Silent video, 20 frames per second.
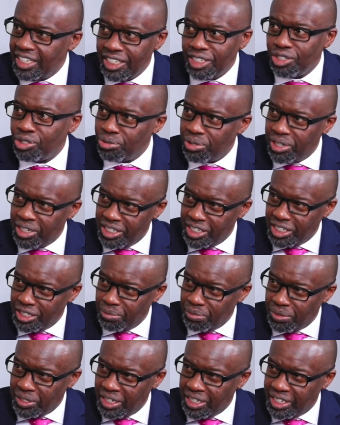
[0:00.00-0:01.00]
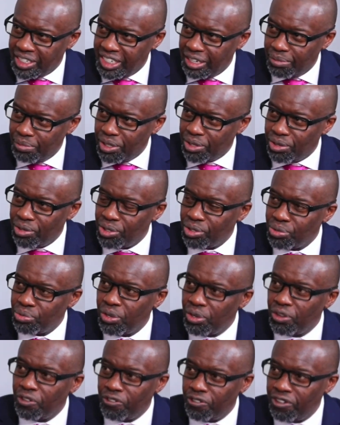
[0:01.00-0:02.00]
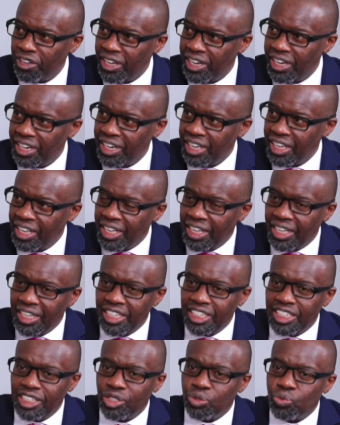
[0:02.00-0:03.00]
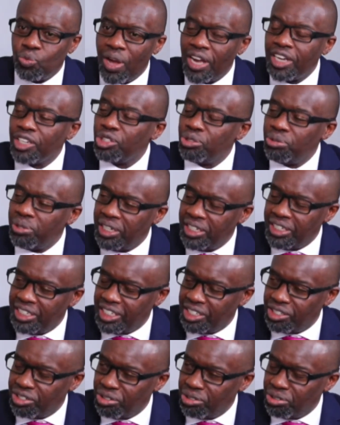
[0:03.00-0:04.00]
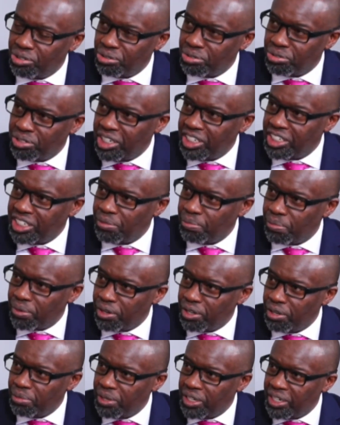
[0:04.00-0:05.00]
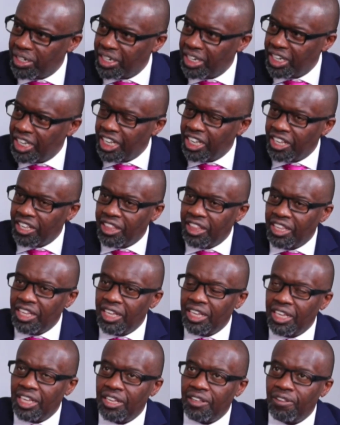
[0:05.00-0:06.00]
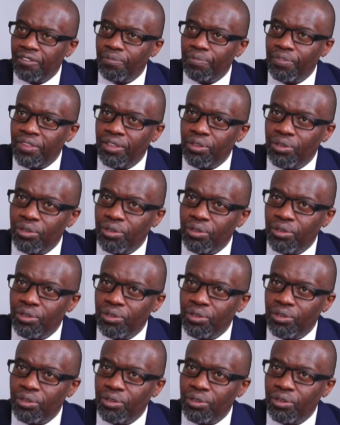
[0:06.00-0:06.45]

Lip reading: in tourism sector, because we feel it is one sure industry to create employment. The